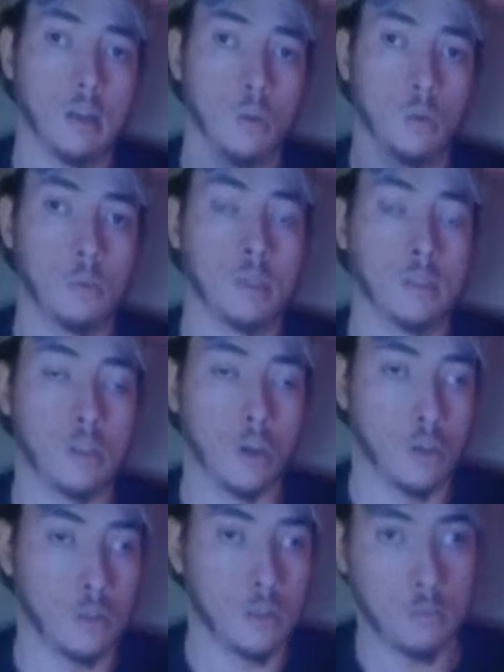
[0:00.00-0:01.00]
it will be
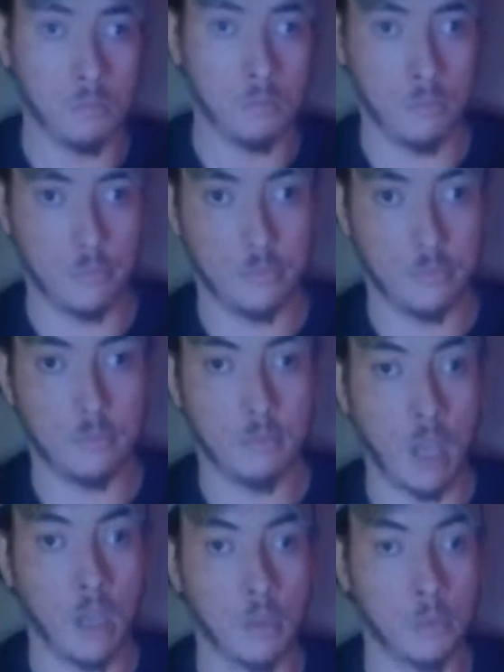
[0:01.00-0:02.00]
starting
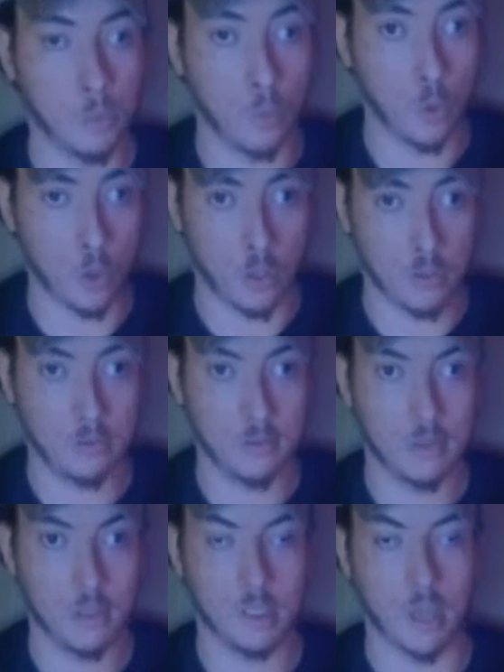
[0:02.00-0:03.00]
back up tomorrow.
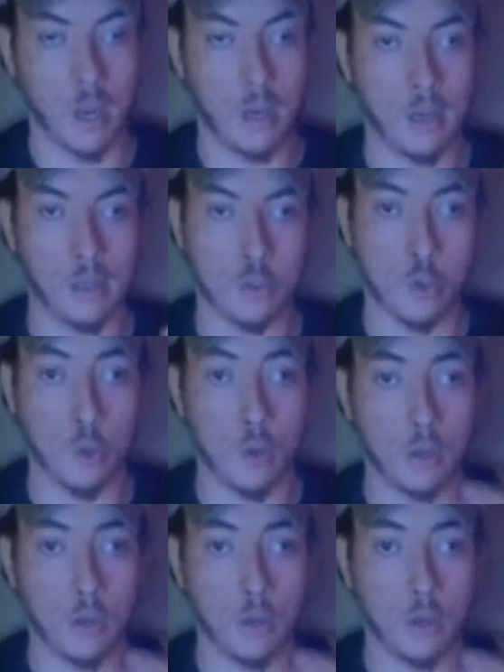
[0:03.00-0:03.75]
Because I had to